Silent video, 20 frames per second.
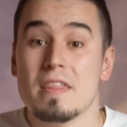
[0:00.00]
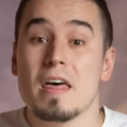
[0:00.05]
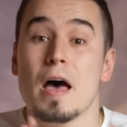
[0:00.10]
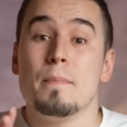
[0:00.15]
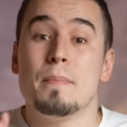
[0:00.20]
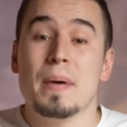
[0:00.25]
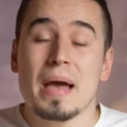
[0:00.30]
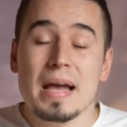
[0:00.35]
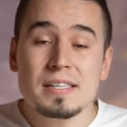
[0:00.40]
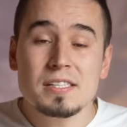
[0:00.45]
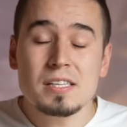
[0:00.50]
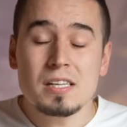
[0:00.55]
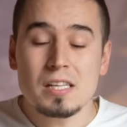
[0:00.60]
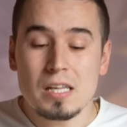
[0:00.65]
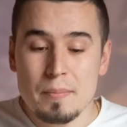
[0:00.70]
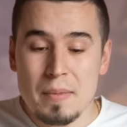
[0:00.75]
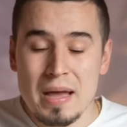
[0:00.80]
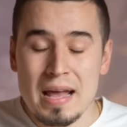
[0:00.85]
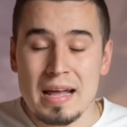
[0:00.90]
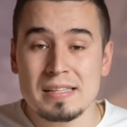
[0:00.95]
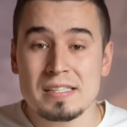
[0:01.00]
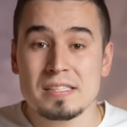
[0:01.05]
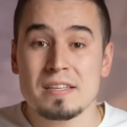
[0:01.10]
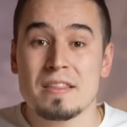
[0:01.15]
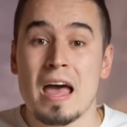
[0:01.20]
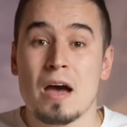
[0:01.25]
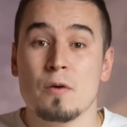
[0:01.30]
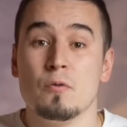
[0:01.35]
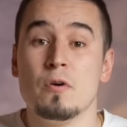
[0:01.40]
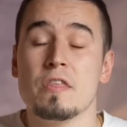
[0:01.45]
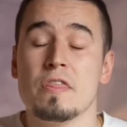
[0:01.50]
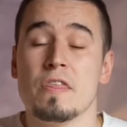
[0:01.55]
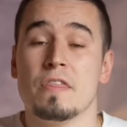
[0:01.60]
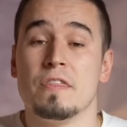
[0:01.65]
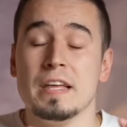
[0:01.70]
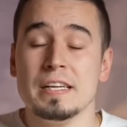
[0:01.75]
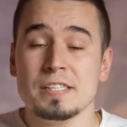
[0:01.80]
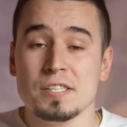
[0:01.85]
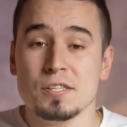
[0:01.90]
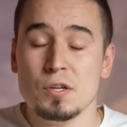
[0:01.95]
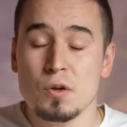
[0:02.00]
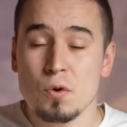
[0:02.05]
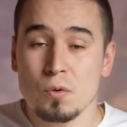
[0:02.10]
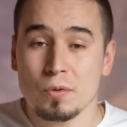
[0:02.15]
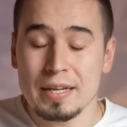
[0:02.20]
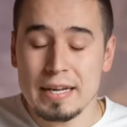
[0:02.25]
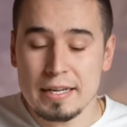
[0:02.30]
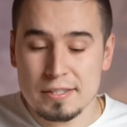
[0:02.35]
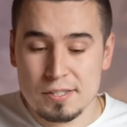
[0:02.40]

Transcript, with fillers: That basically means that with this new leak